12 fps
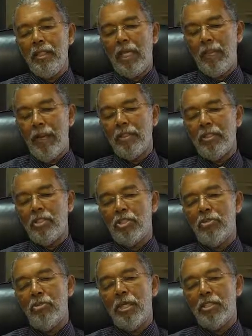Caymanian
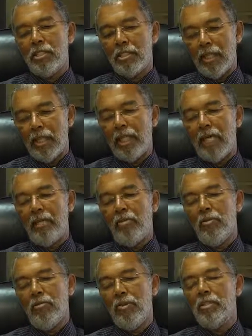students studying at the
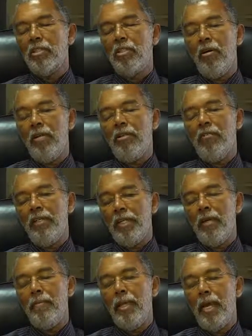University College of the
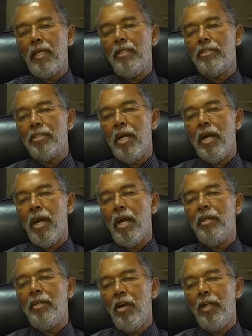Cayman Islands
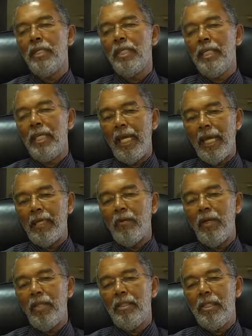are not in any
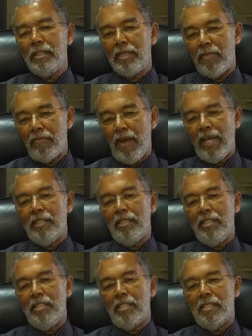way
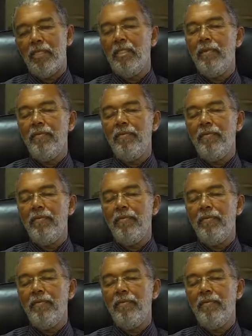disadvantaged,